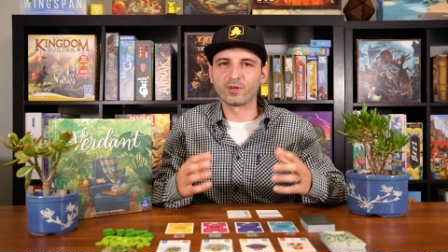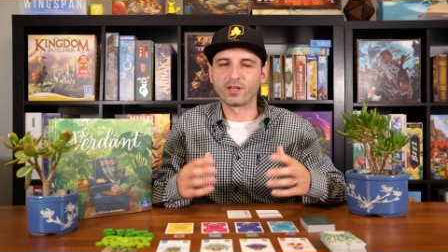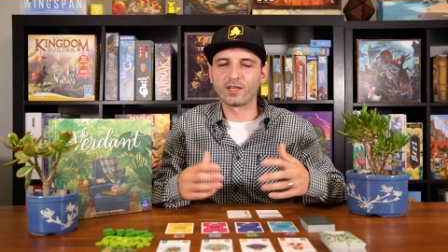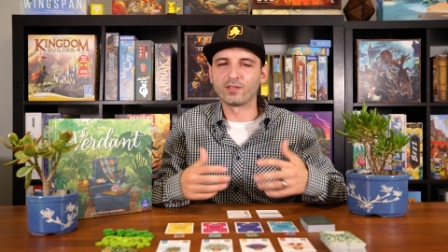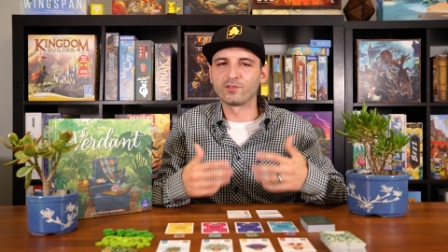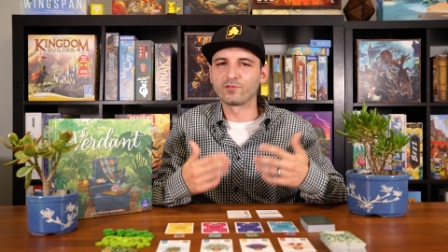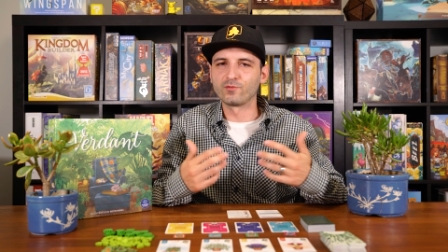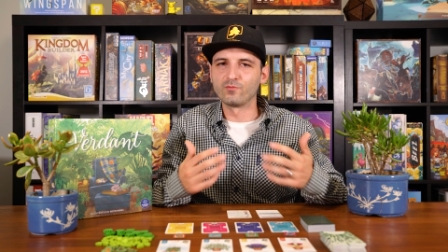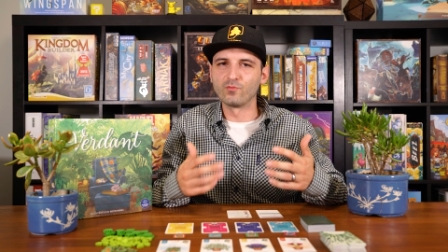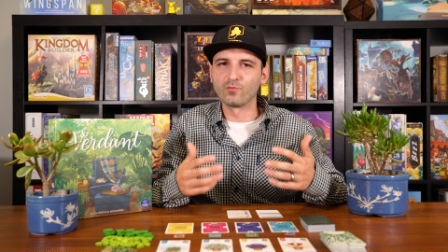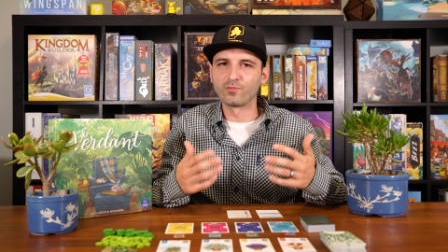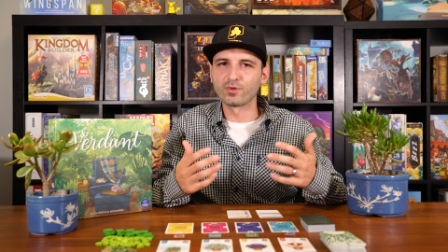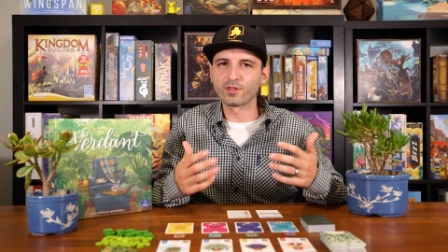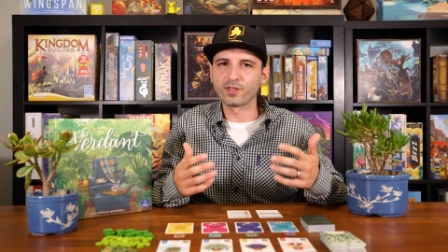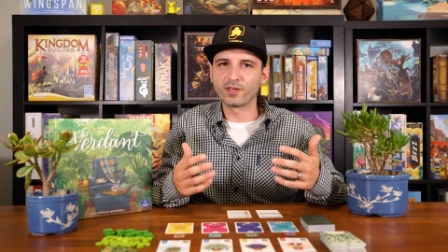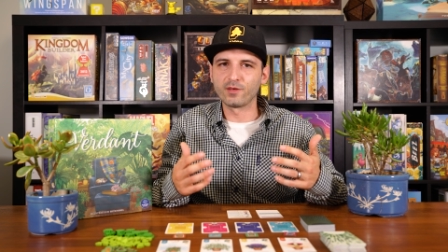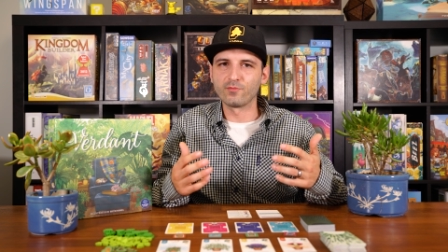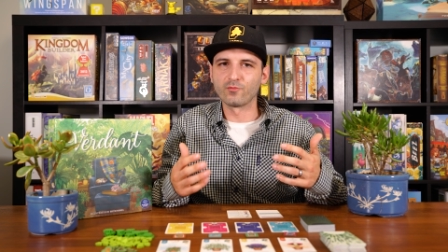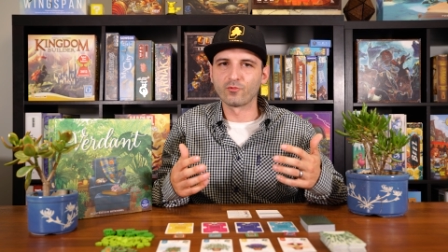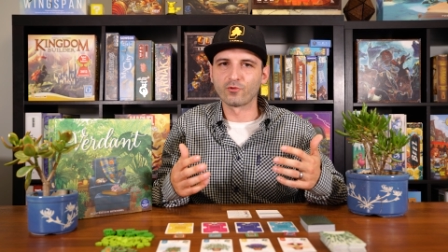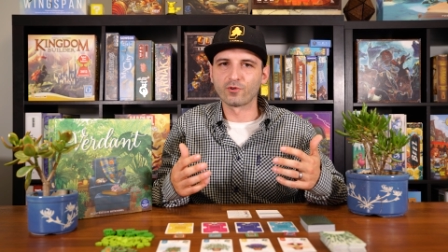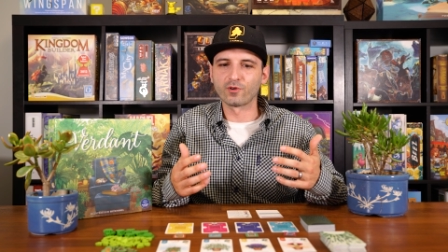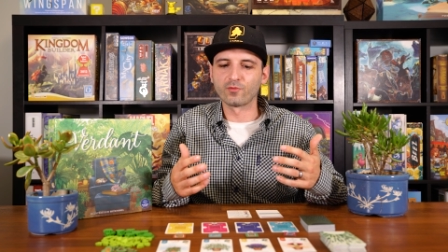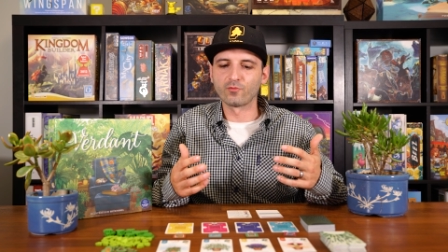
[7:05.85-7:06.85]
but as you
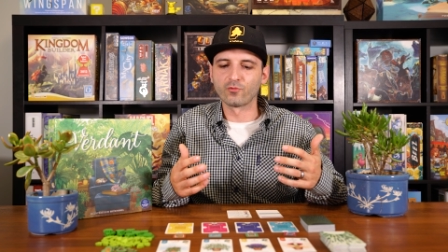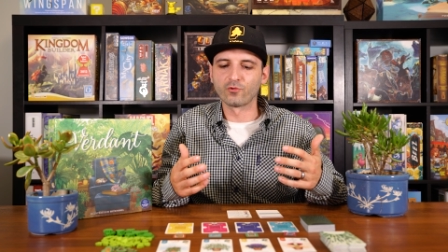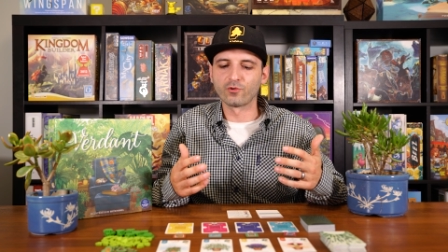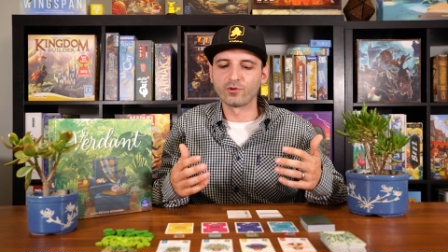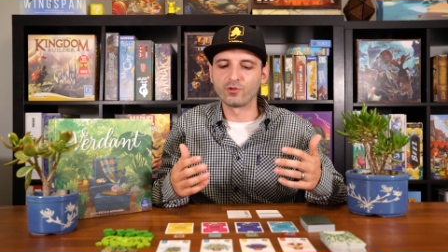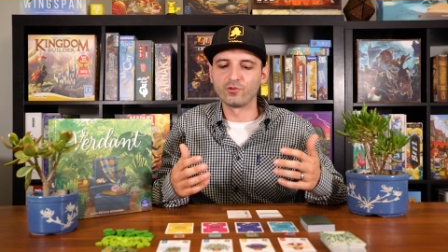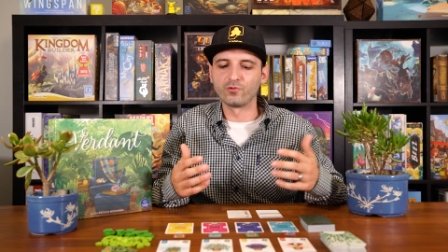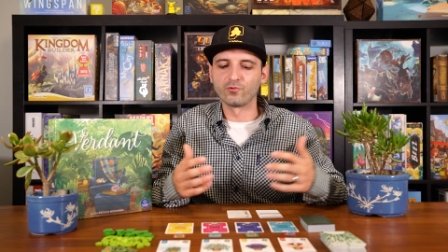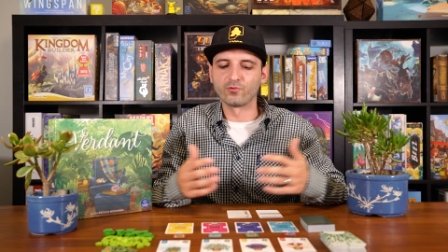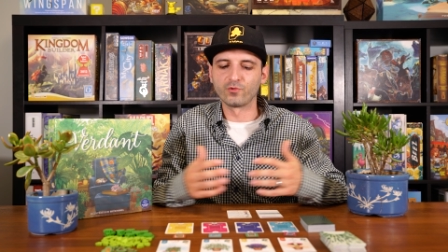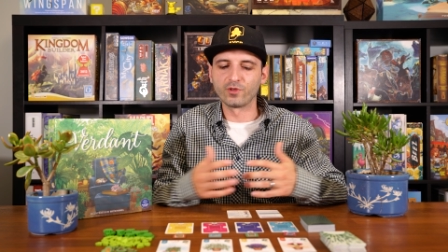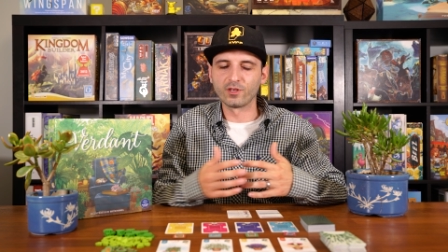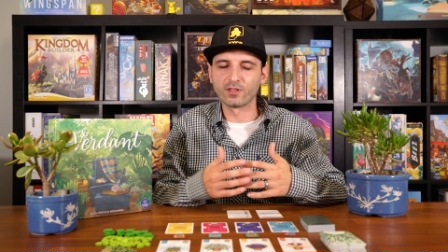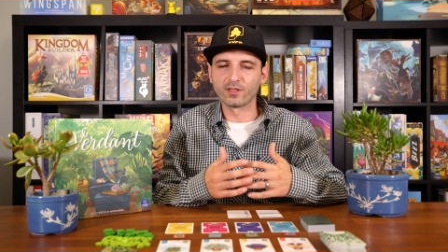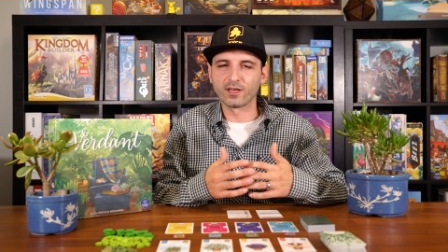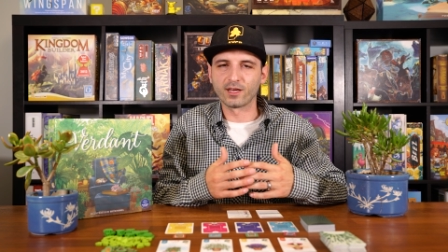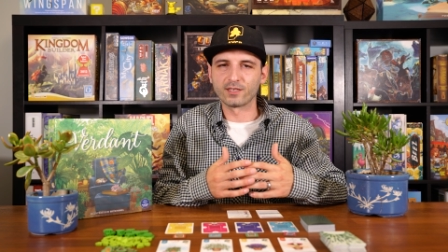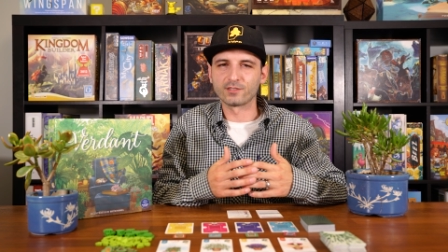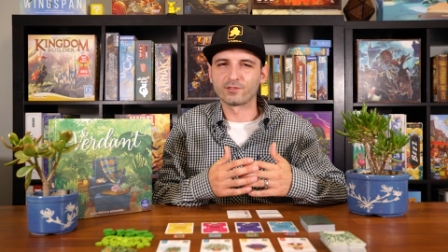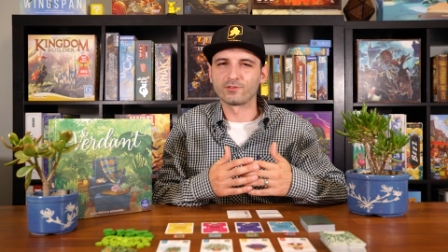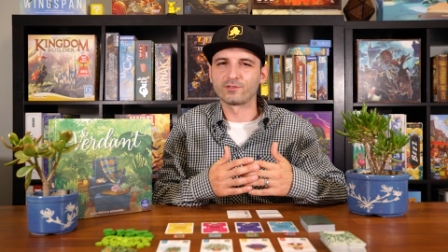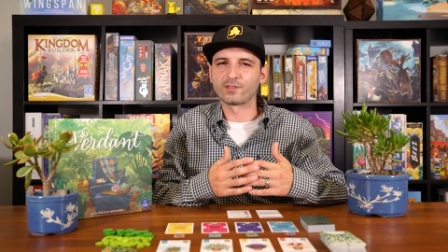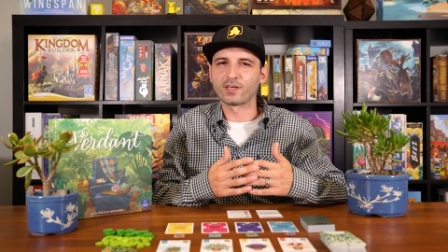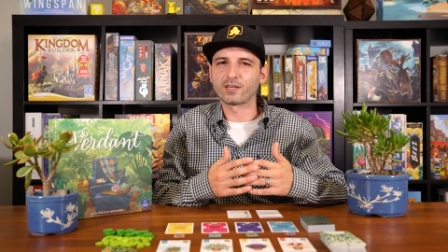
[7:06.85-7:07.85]
play more and more, you
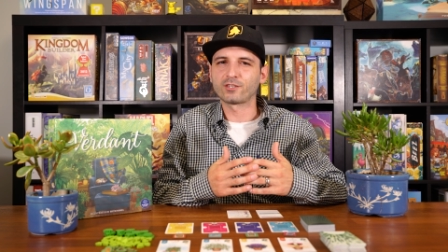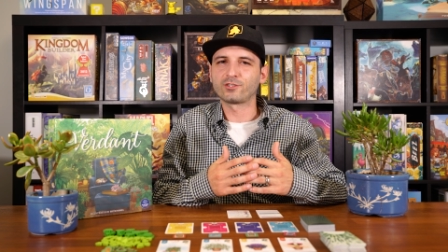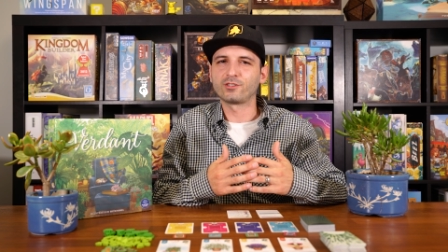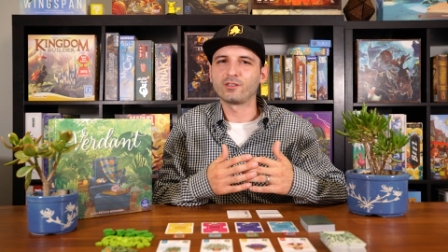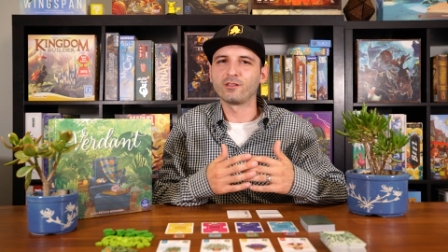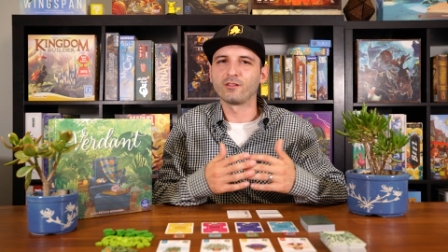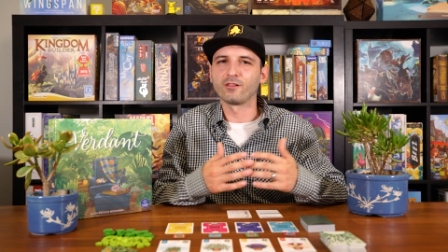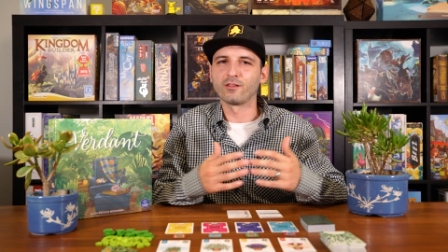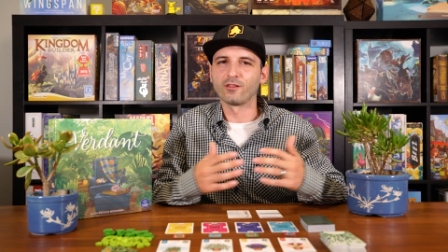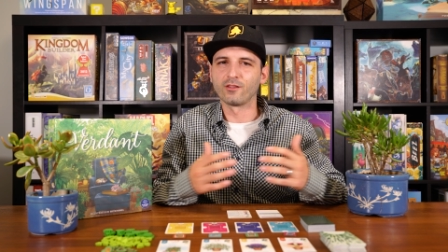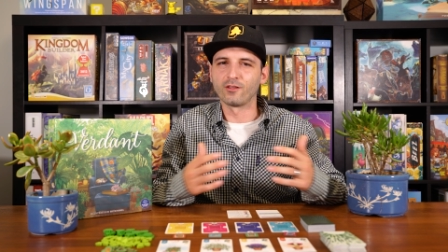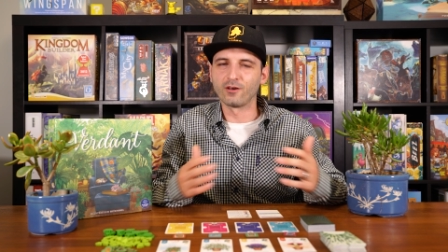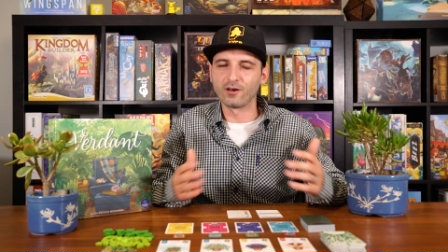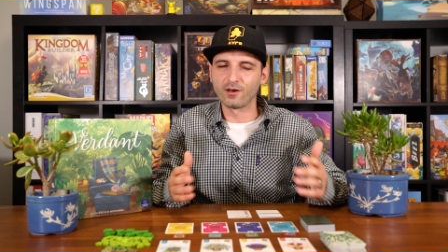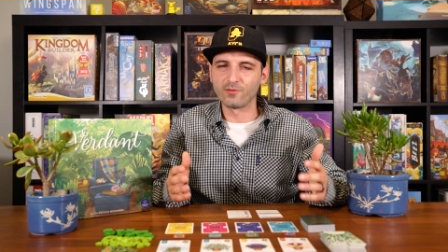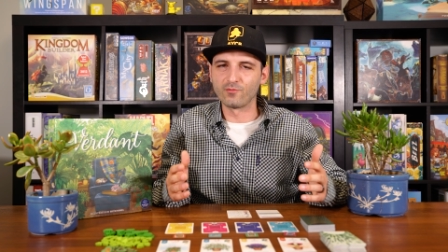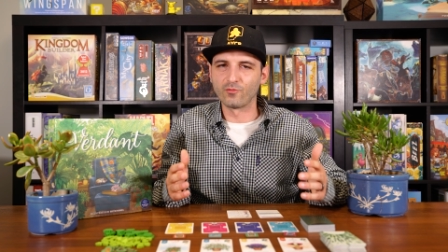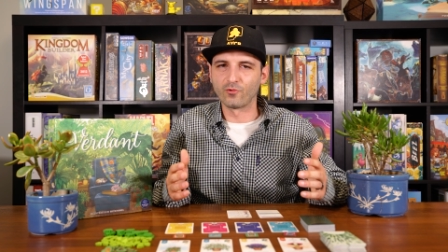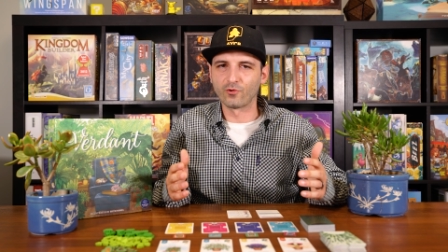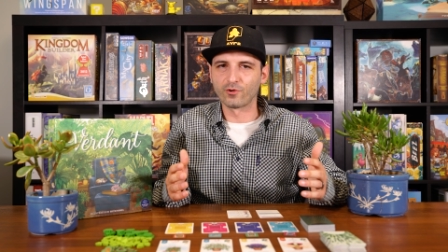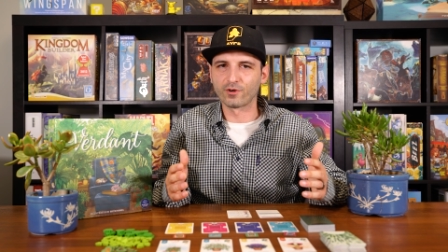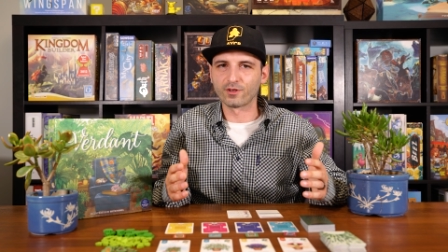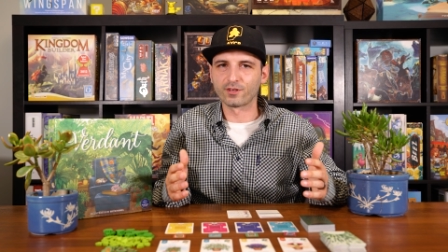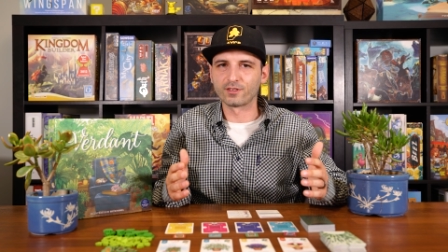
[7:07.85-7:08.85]
realize there's actually a lot
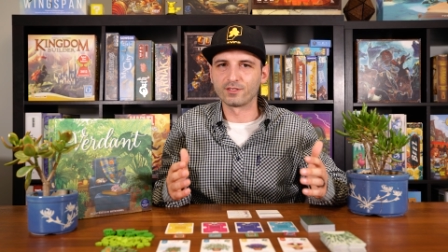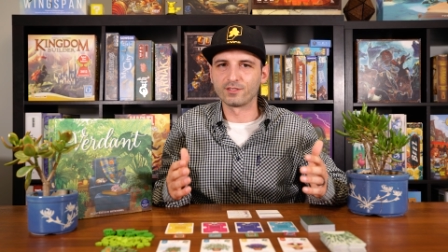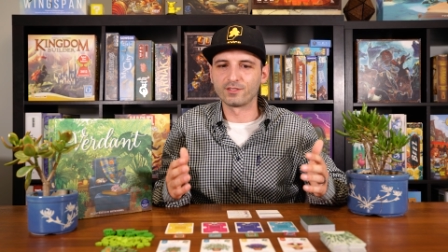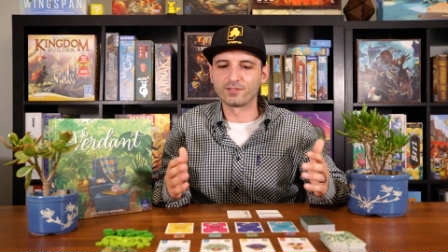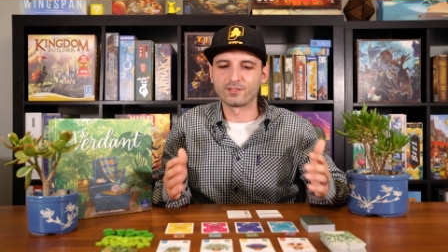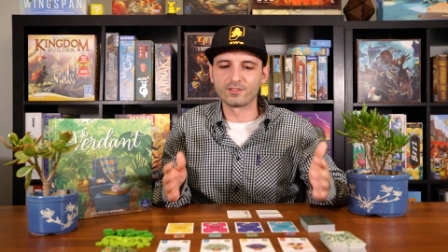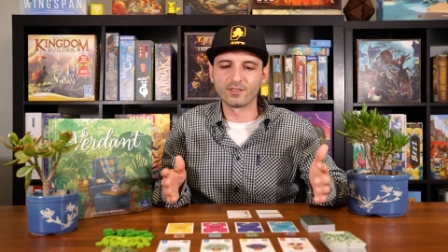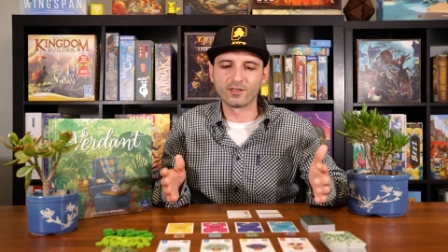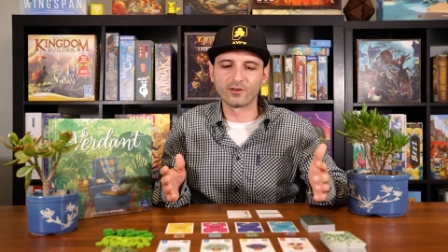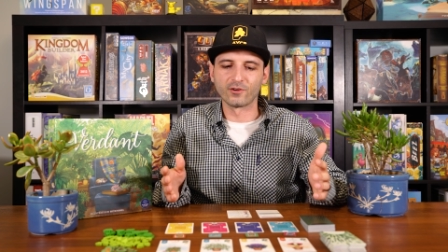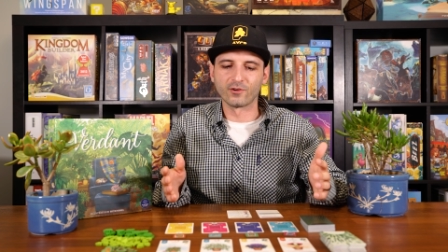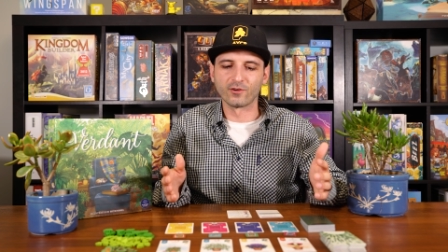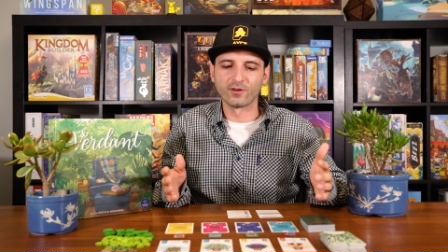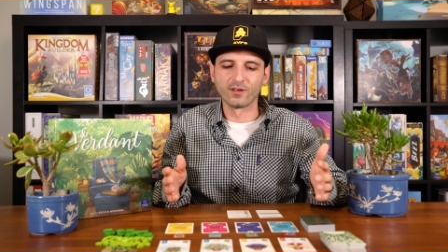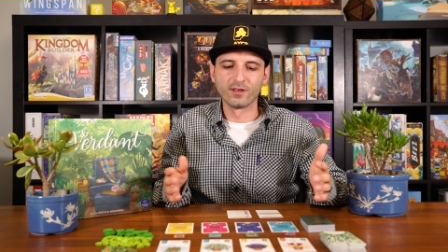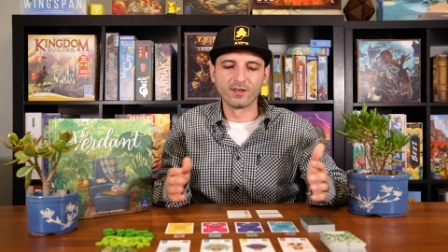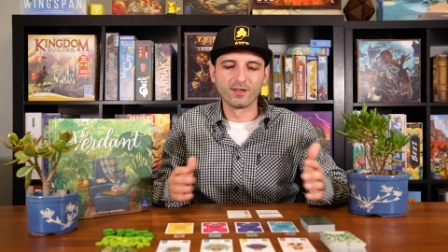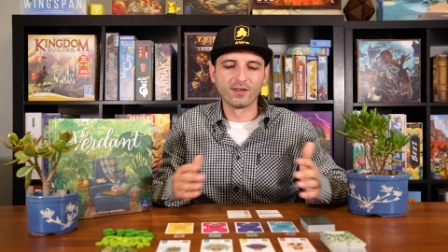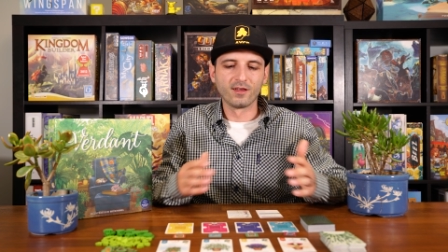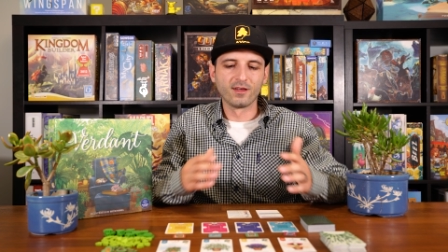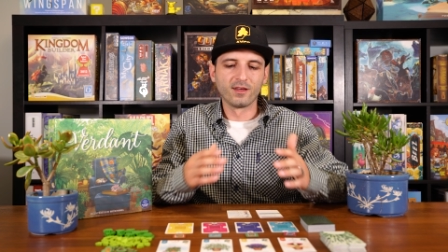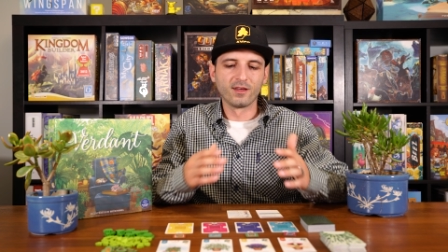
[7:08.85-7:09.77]
more to consider.